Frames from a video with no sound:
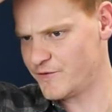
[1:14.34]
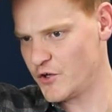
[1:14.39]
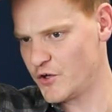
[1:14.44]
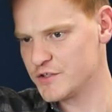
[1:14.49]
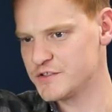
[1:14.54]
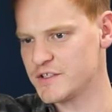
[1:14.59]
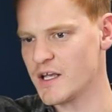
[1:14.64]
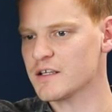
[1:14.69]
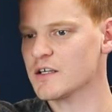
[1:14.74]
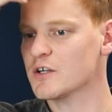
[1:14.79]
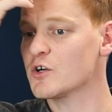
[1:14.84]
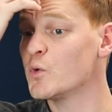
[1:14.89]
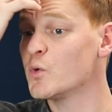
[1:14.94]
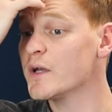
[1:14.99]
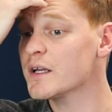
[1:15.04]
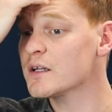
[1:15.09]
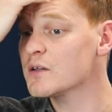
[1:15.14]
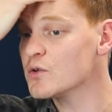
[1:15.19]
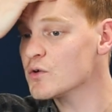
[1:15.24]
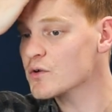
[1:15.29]
first take a
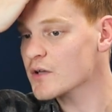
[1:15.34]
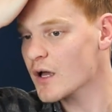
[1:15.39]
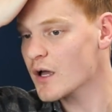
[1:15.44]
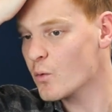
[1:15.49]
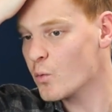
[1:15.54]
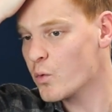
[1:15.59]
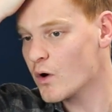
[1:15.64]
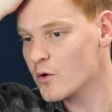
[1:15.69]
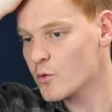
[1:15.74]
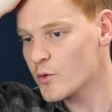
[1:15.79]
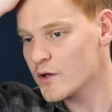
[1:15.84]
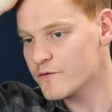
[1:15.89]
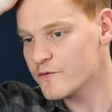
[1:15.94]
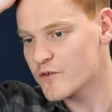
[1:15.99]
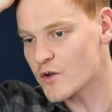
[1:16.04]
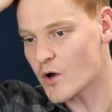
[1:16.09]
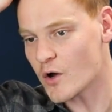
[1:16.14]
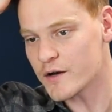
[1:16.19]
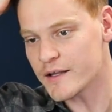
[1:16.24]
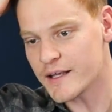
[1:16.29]
quick look at what we've
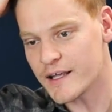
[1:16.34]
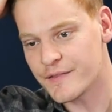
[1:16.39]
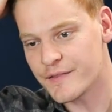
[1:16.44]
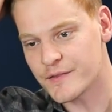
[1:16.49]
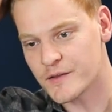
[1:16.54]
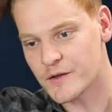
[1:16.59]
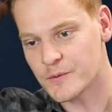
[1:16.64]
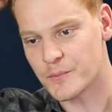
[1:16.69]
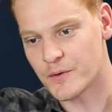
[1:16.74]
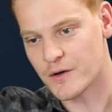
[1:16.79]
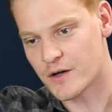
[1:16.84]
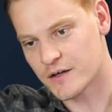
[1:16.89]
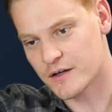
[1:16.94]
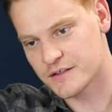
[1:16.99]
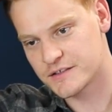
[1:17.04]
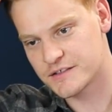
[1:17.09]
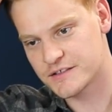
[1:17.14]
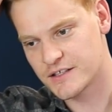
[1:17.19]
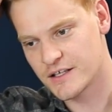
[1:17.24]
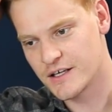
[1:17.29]
got in the
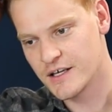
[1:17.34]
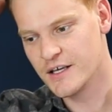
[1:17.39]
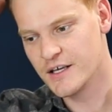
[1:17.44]
box.